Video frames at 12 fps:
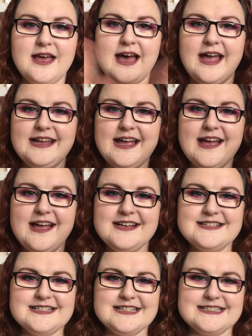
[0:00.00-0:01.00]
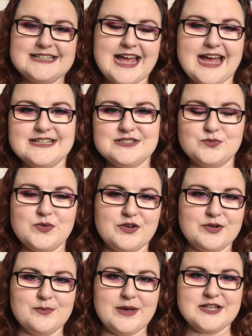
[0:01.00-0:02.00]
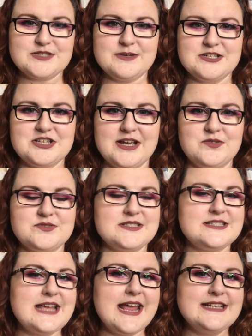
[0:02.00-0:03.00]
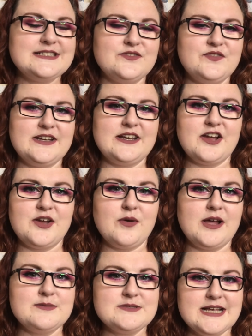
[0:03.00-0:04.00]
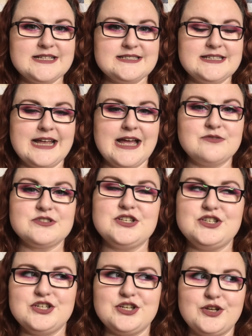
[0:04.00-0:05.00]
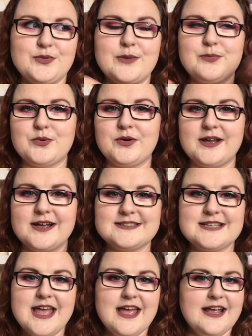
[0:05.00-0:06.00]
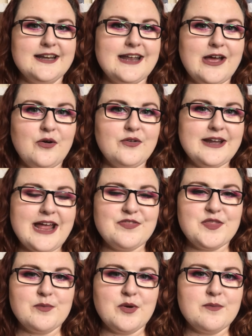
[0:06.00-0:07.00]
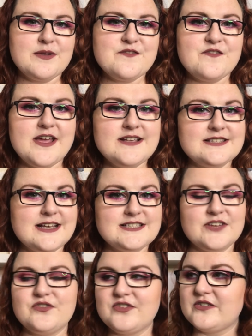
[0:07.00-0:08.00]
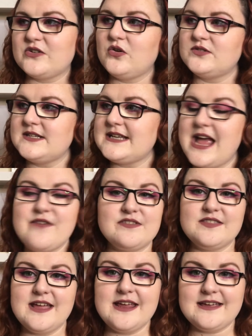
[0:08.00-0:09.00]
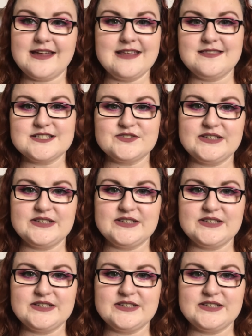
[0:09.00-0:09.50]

Hi guys, it's Kat. Welcome back to my channel. So today's video, I'm testing out new products. Now I already had them on my face as I've already recorded everything in this